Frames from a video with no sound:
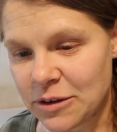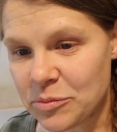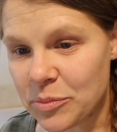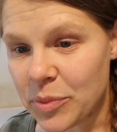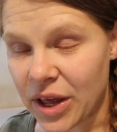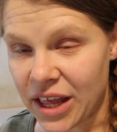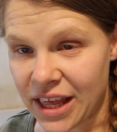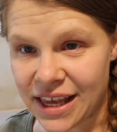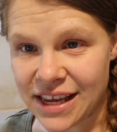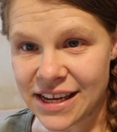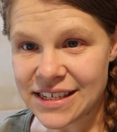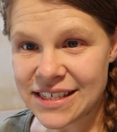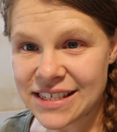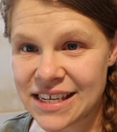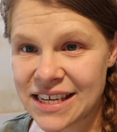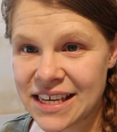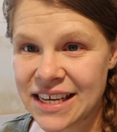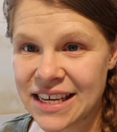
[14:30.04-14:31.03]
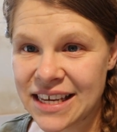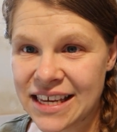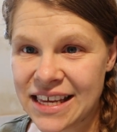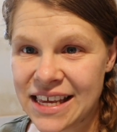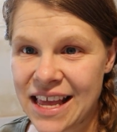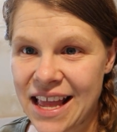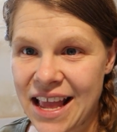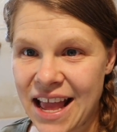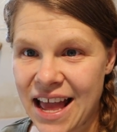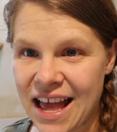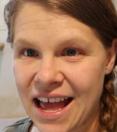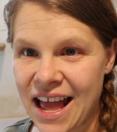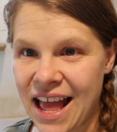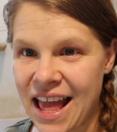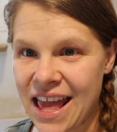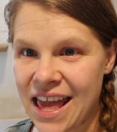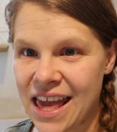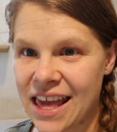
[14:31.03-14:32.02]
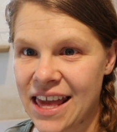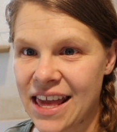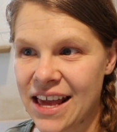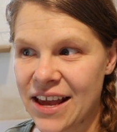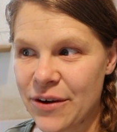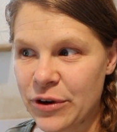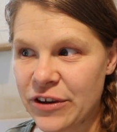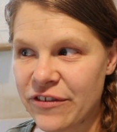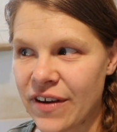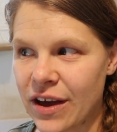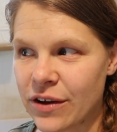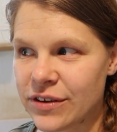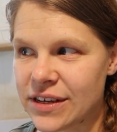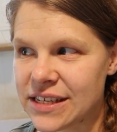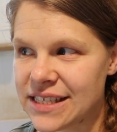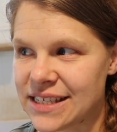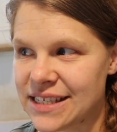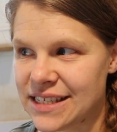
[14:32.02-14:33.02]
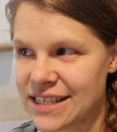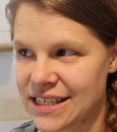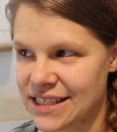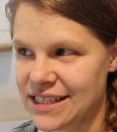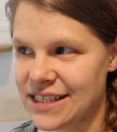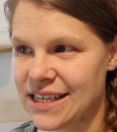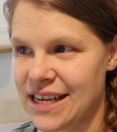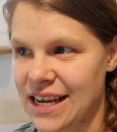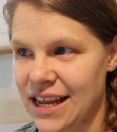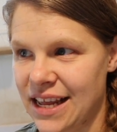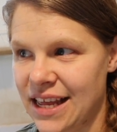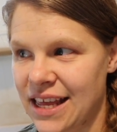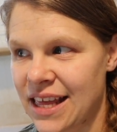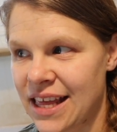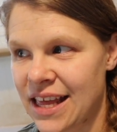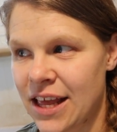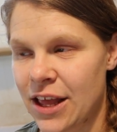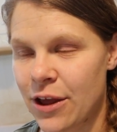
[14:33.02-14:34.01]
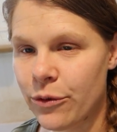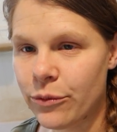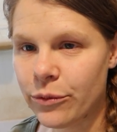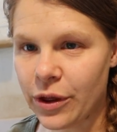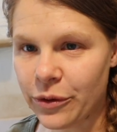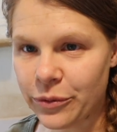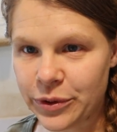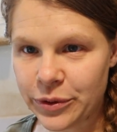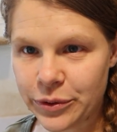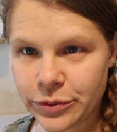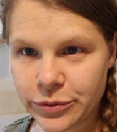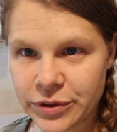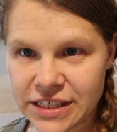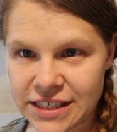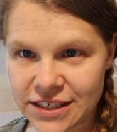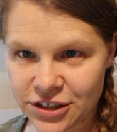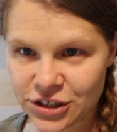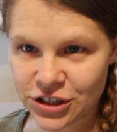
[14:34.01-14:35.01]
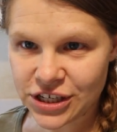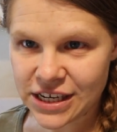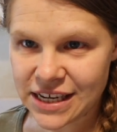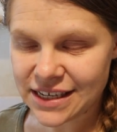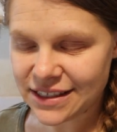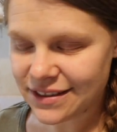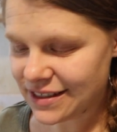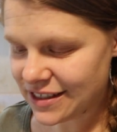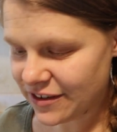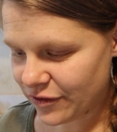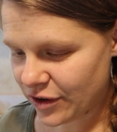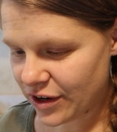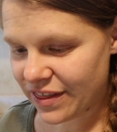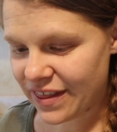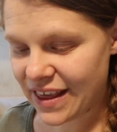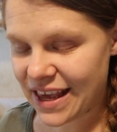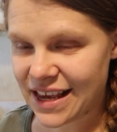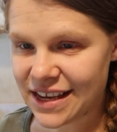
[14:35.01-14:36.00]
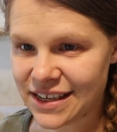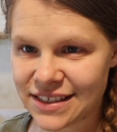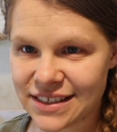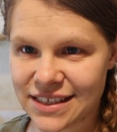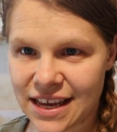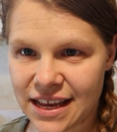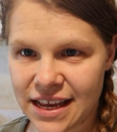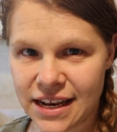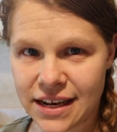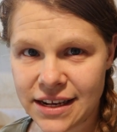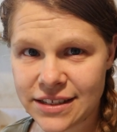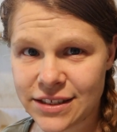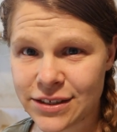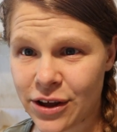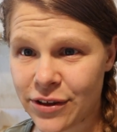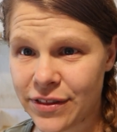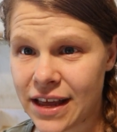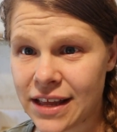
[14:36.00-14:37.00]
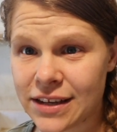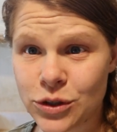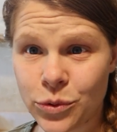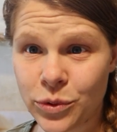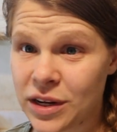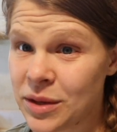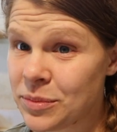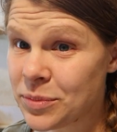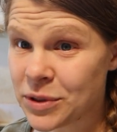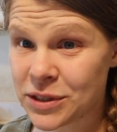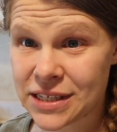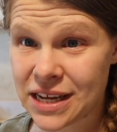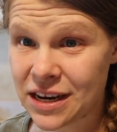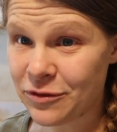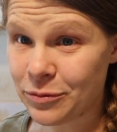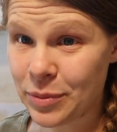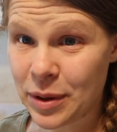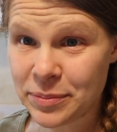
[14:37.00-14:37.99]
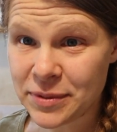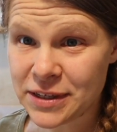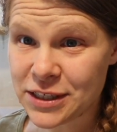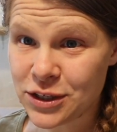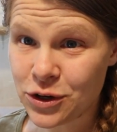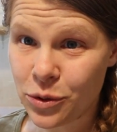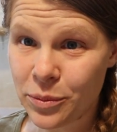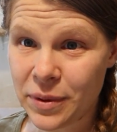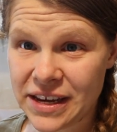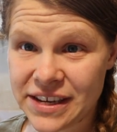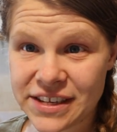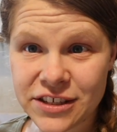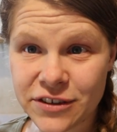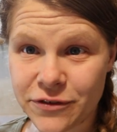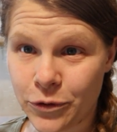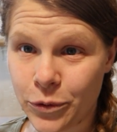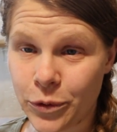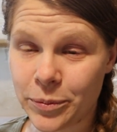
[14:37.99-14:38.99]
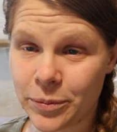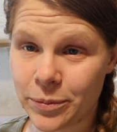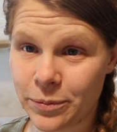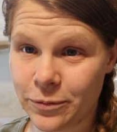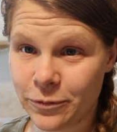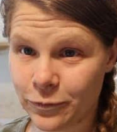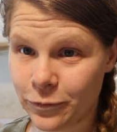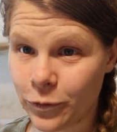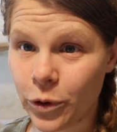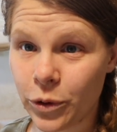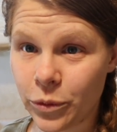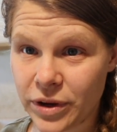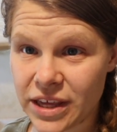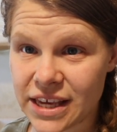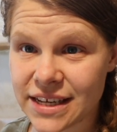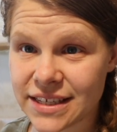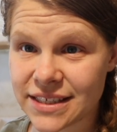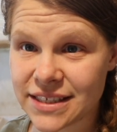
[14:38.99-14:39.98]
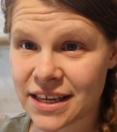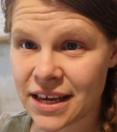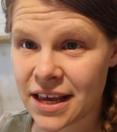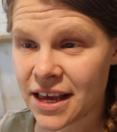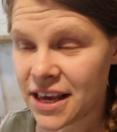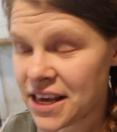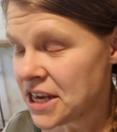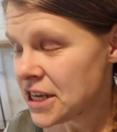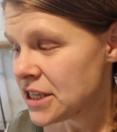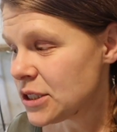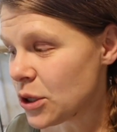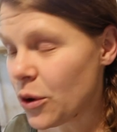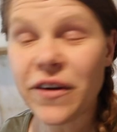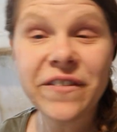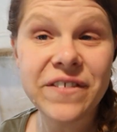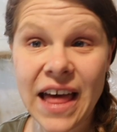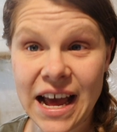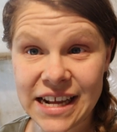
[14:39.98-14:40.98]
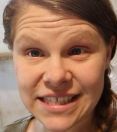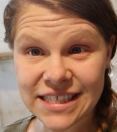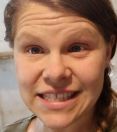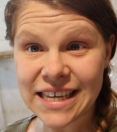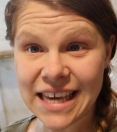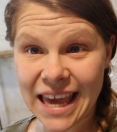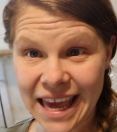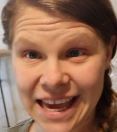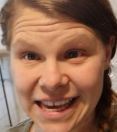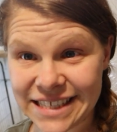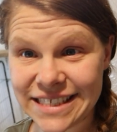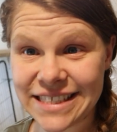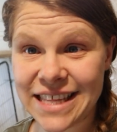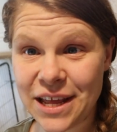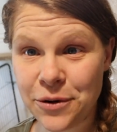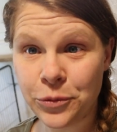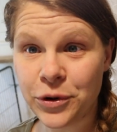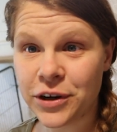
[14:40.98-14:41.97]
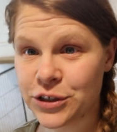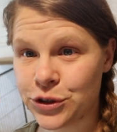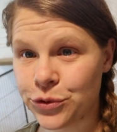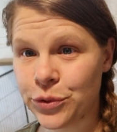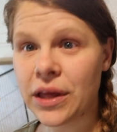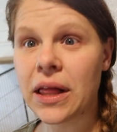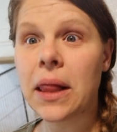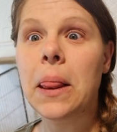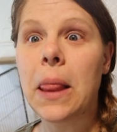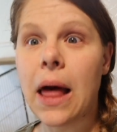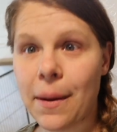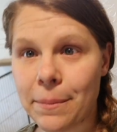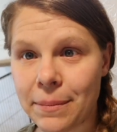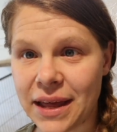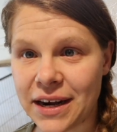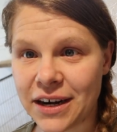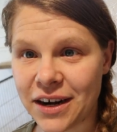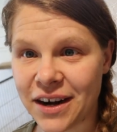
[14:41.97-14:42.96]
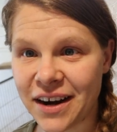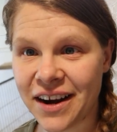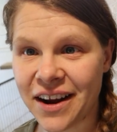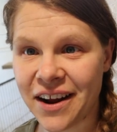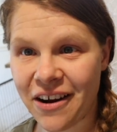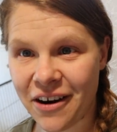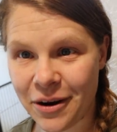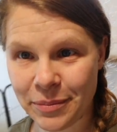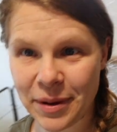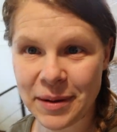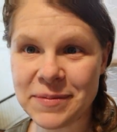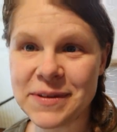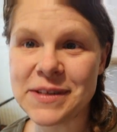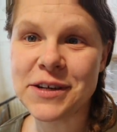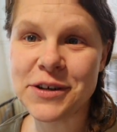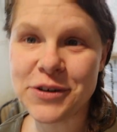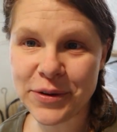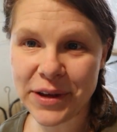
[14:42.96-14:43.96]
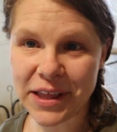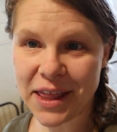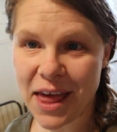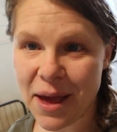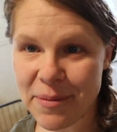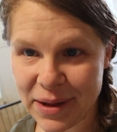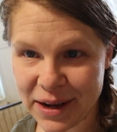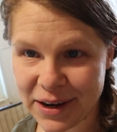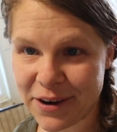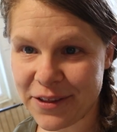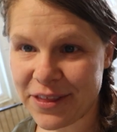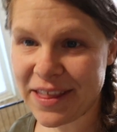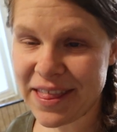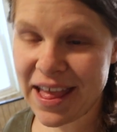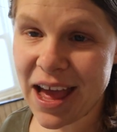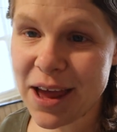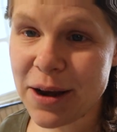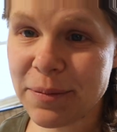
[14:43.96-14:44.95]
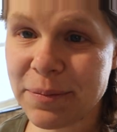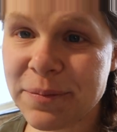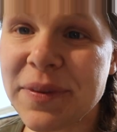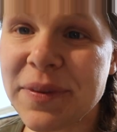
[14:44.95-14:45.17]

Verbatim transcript: But I, we found a statistic while we were researching different things and saw that twenty percent of puppies don't make it to four, four weeks. So if that's the case, then we're doing a lot better. Our puppies are doing a lot better than that.